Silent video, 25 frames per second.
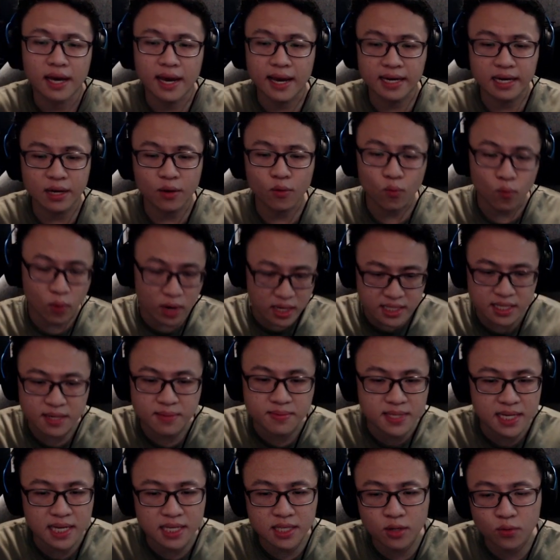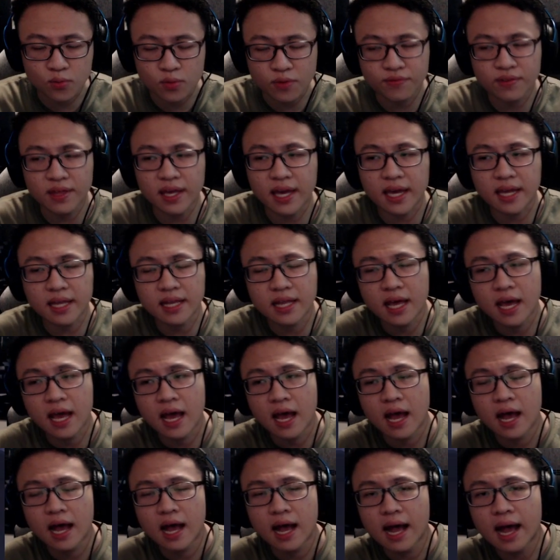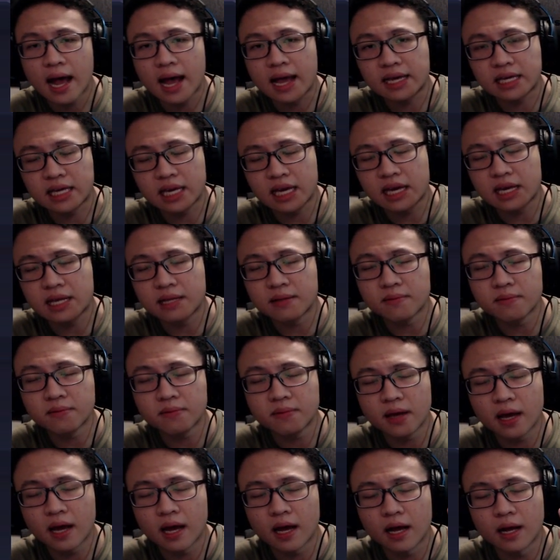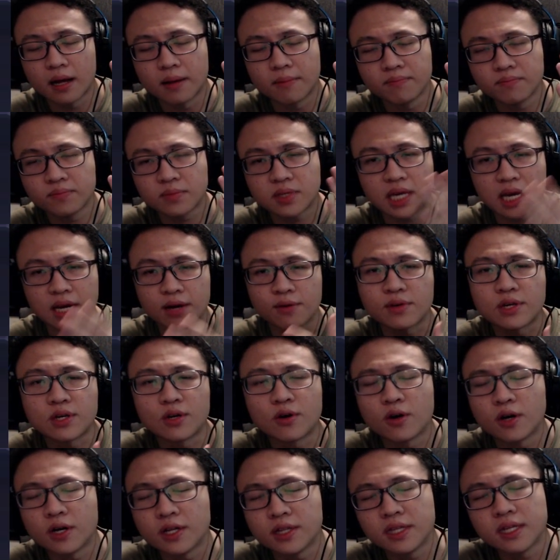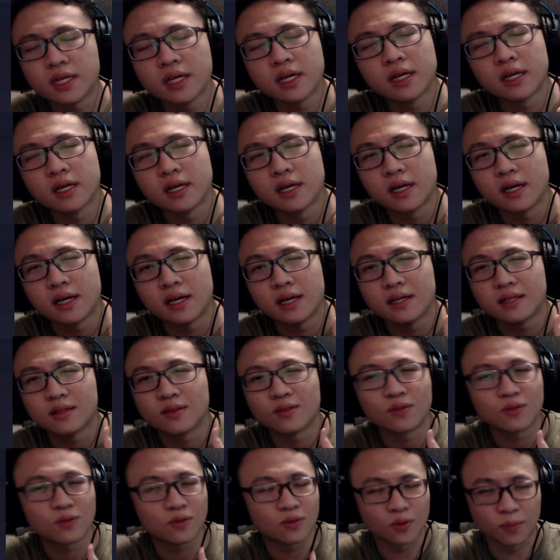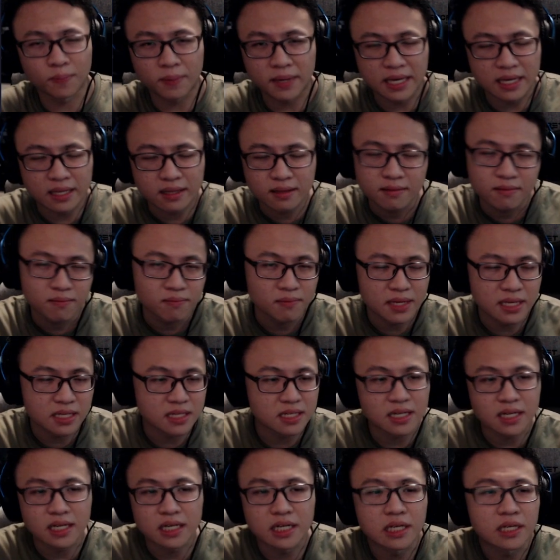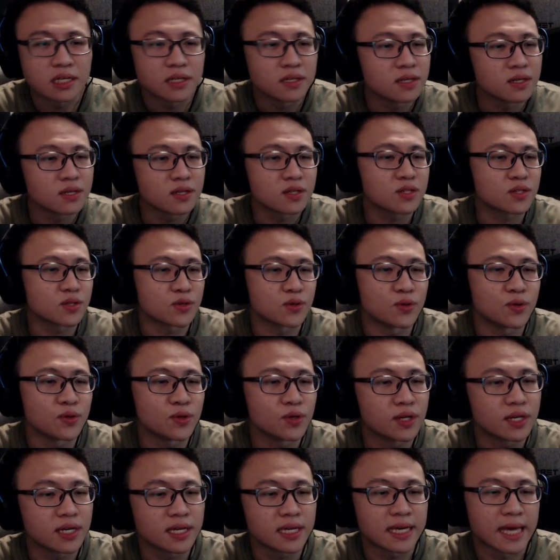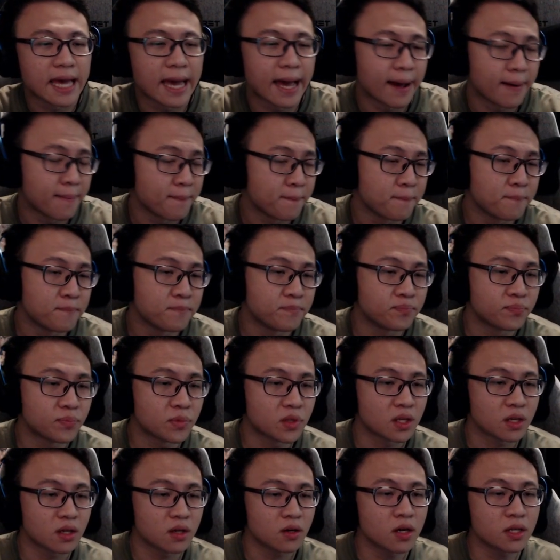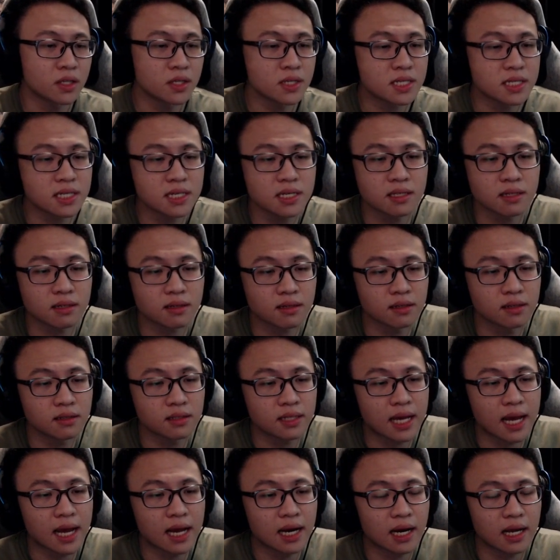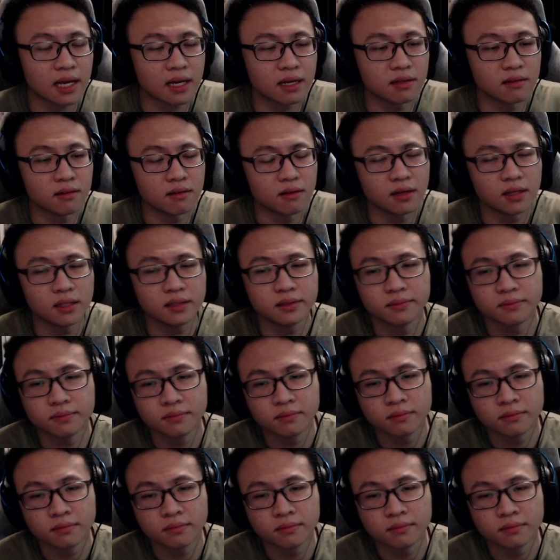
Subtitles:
And then once I'm settled with that, I can carry on to bed, basically. So yeah, got to see the girl that I like a lot.